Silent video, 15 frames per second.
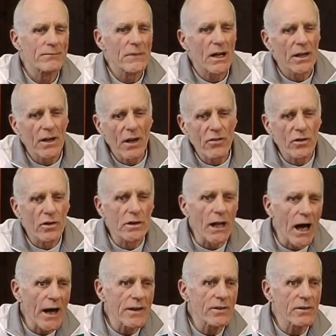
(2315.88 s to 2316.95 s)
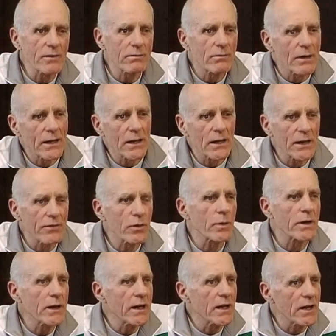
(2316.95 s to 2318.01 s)
another glider, well, if you were
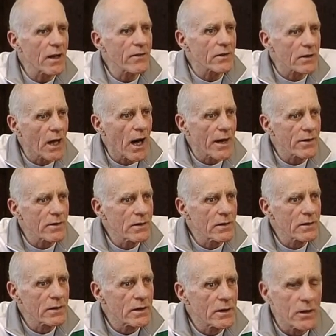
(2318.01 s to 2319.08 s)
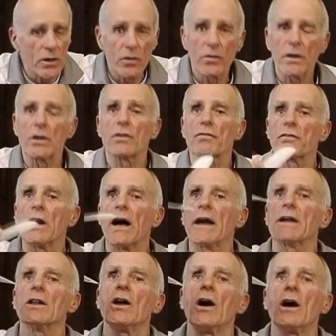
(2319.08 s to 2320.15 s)
going to hit another glider, you're
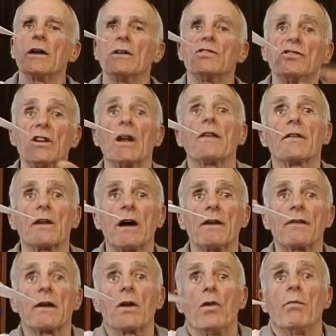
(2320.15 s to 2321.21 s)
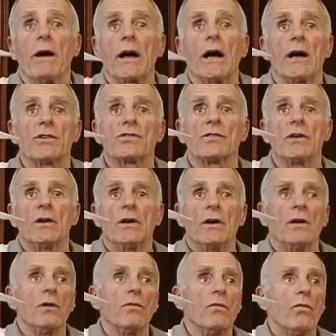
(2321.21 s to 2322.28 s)
flying along, you see another glider, you think, oh my gosh,
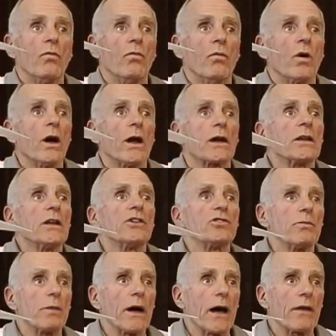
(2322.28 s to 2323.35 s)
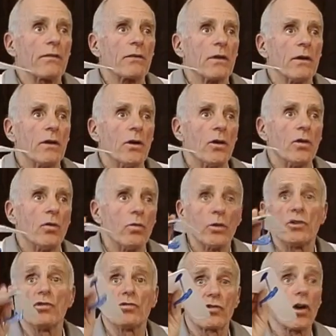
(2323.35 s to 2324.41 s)
we're on a collision path.
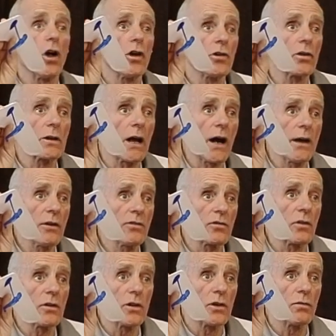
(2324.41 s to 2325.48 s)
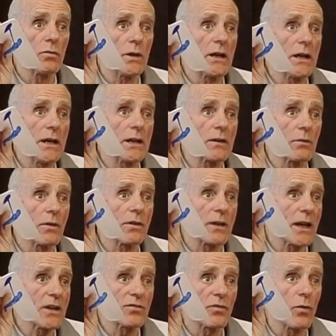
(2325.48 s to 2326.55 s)
Would you stall your glider so that you would hit it with
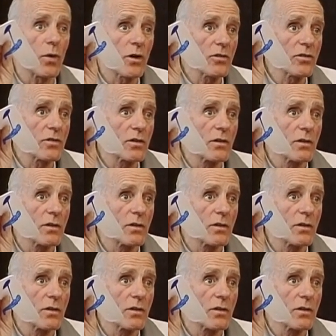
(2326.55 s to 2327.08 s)
less force?